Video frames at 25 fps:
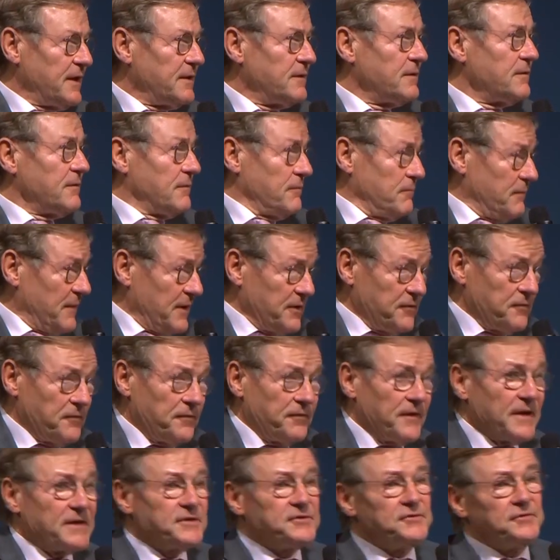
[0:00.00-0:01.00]
and
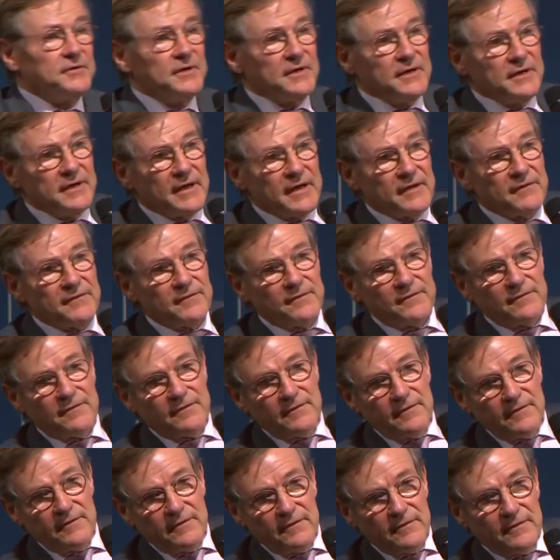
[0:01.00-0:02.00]
manufacturing, as
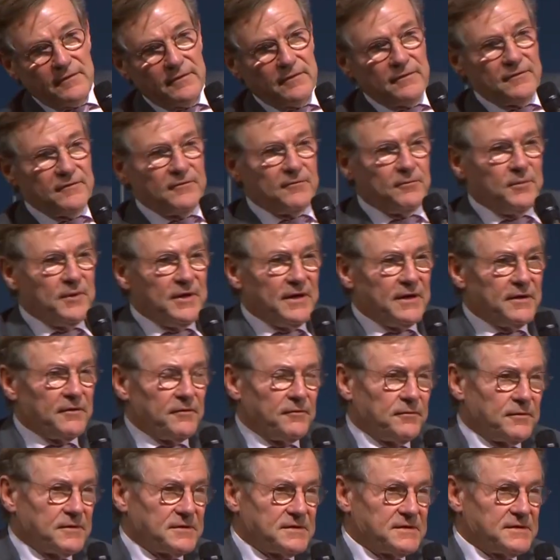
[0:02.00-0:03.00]
the
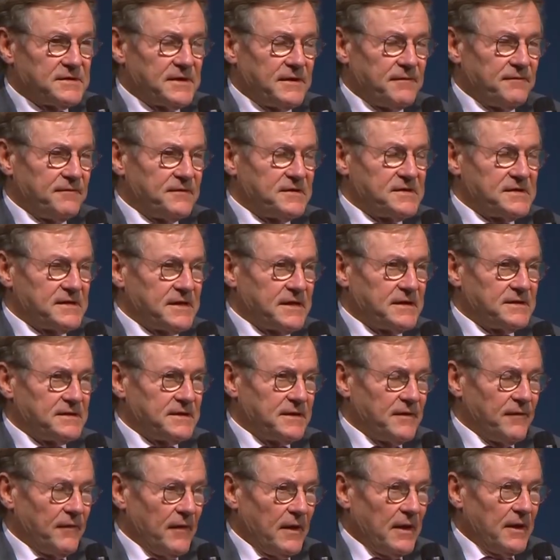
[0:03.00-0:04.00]
speaker was
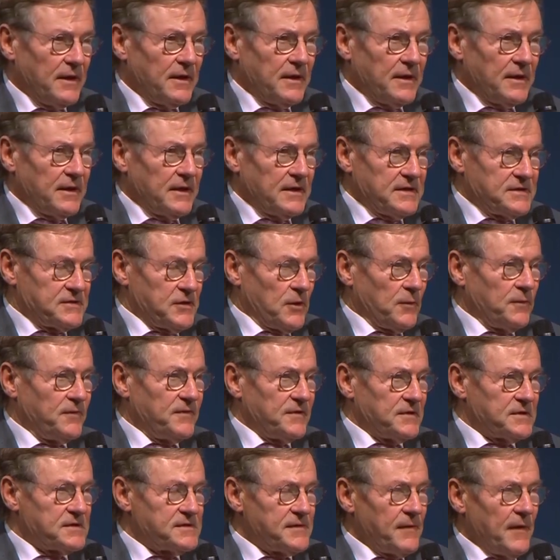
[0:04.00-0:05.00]
emphasizing, is
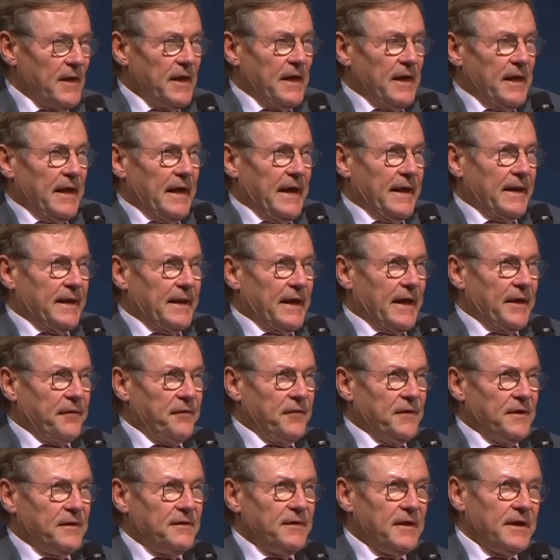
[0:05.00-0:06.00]
obvious. And I
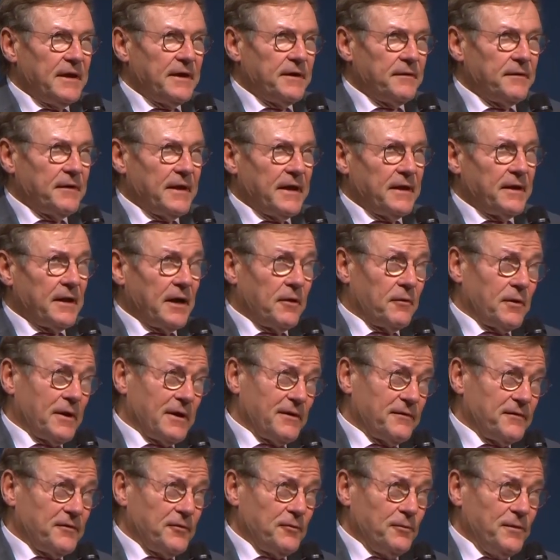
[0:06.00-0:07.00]
think there, and now I
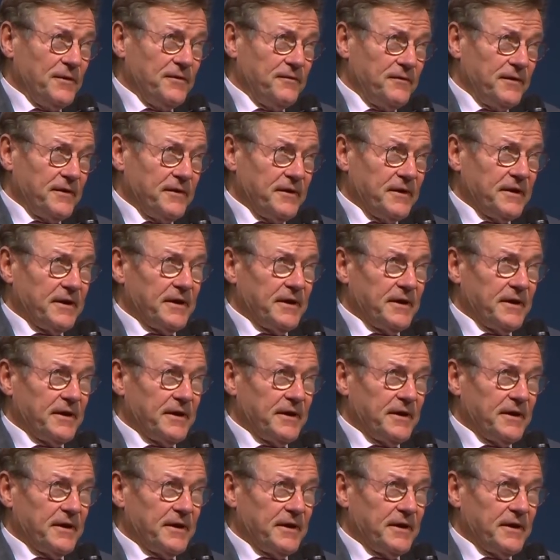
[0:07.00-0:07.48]
have to be very